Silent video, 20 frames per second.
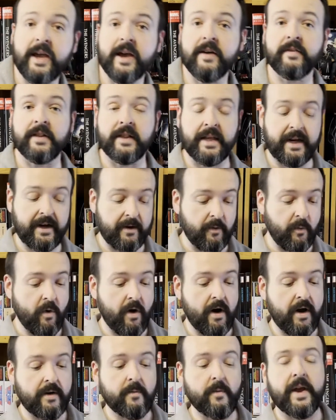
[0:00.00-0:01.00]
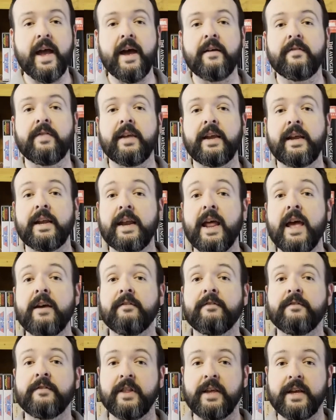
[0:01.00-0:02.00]
of Elita 1, we have the
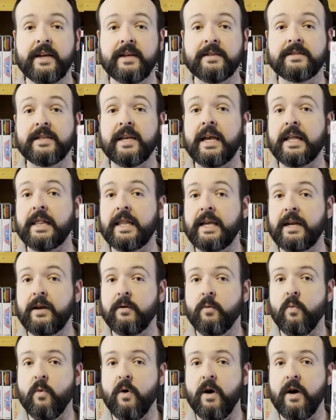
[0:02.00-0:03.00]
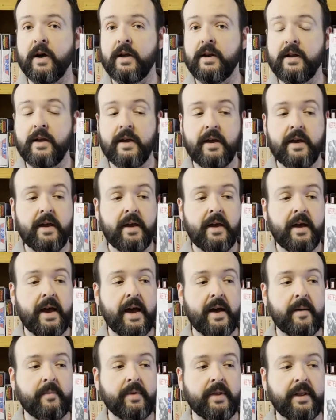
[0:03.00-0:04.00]
Netflix Elita 1.
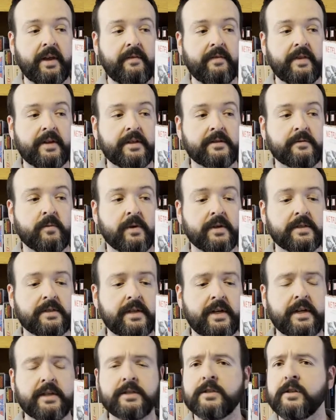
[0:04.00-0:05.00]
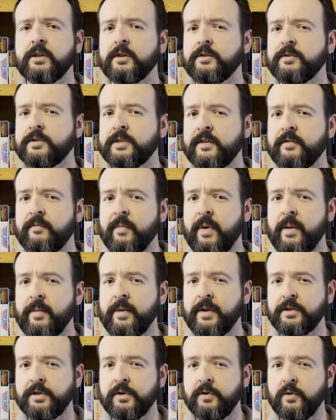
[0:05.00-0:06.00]
I believe this was an exclusive
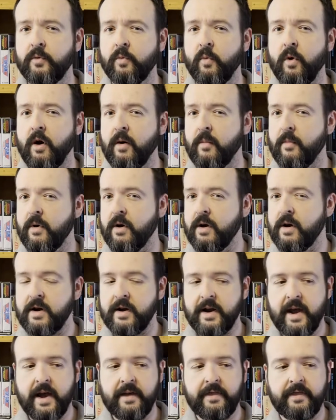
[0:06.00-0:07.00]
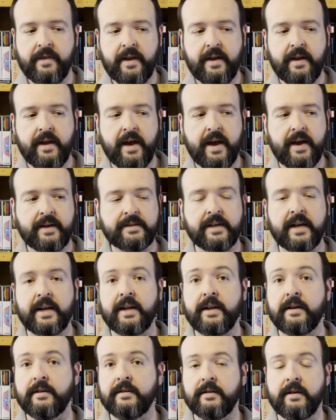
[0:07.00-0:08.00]
maybe to Walmart, I think, guys. I
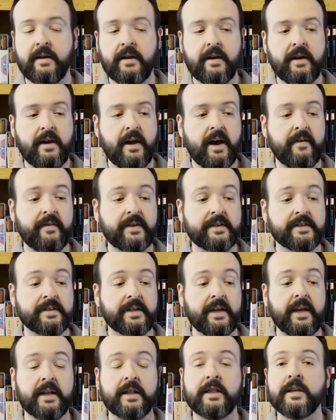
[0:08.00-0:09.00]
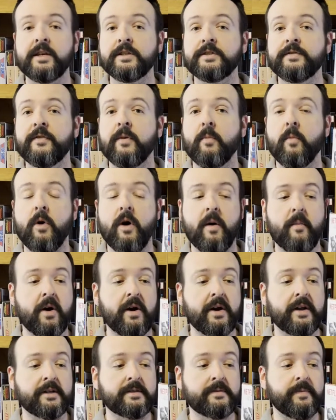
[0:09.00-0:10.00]
didn't obviously get this from
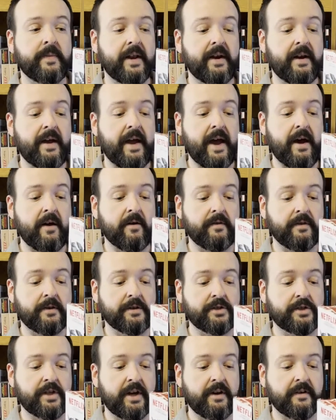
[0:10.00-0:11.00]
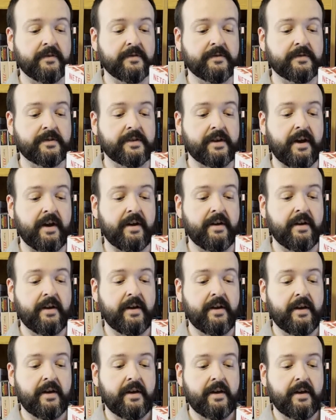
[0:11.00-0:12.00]
Walmart. It's been out on the shelves
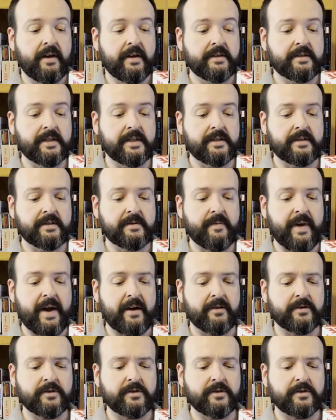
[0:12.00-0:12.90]
since about